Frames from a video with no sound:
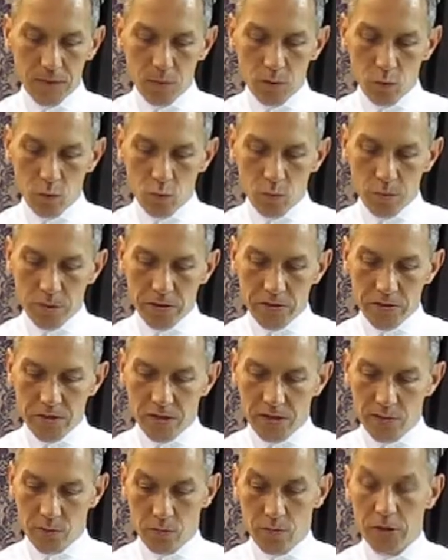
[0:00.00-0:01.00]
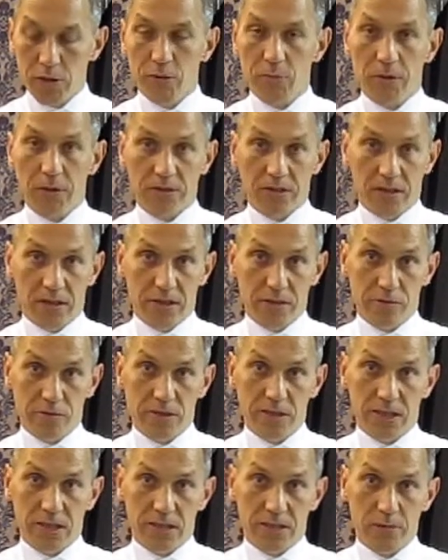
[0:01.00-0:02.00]
All bow ties, or most bow ties, are
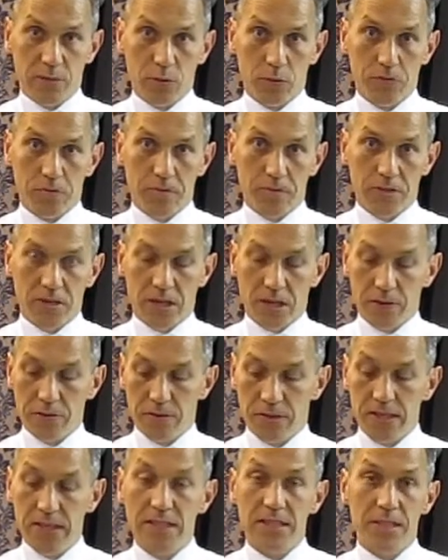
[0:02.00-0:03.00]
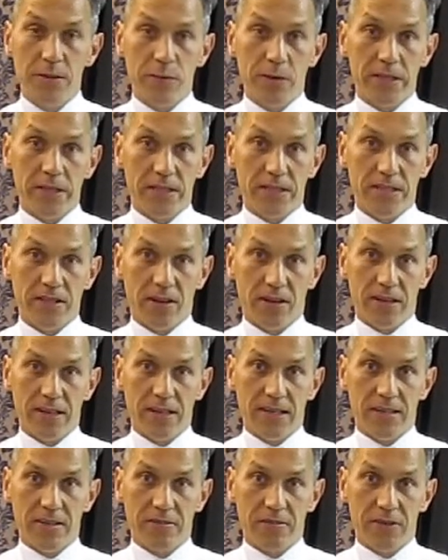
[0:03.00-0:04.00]
adjustable. So the easy way to tie it
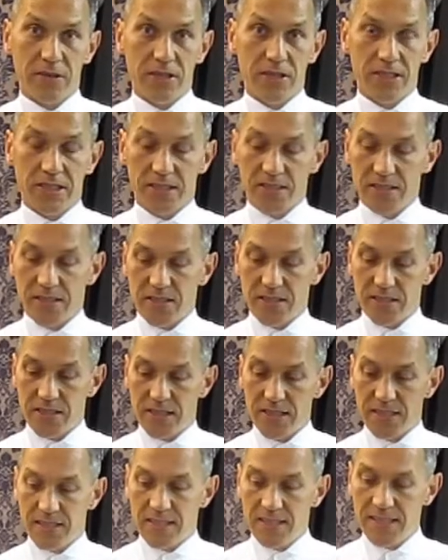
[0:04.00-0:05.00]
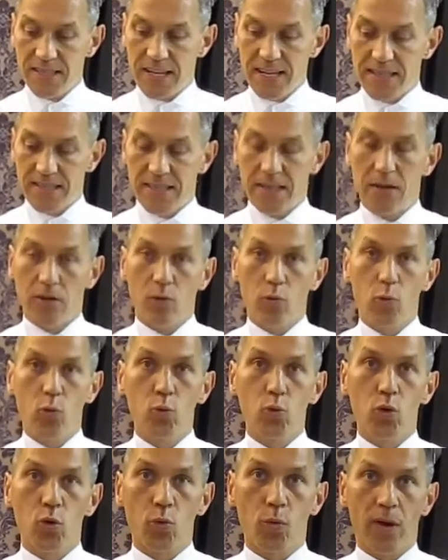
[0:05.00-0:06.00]
in the first instance is to let it
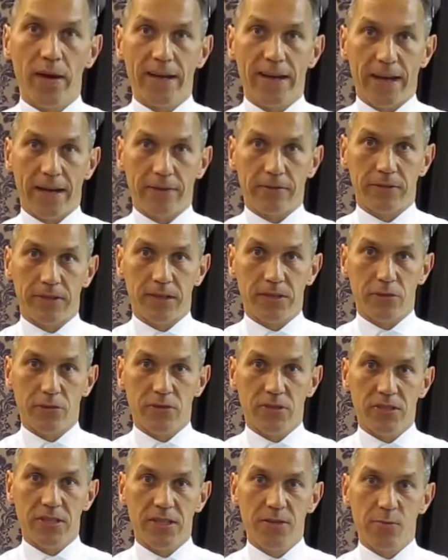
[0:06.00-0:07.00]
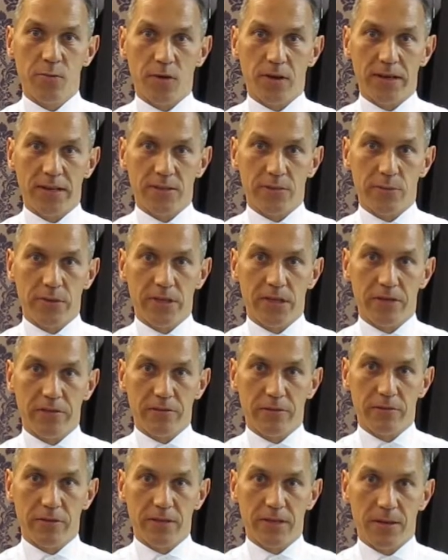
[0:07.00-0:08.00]
all the way out, and you'll see why as we go
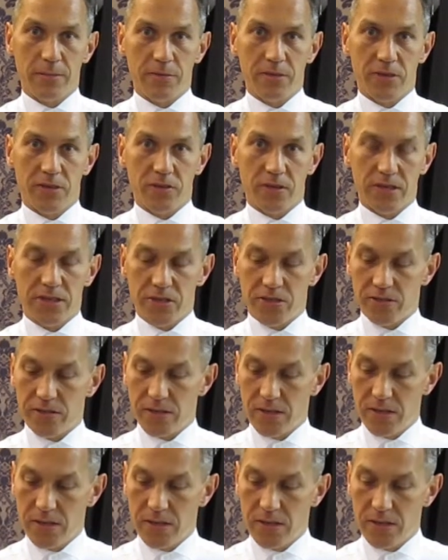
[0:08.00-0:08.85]
through the demonstration.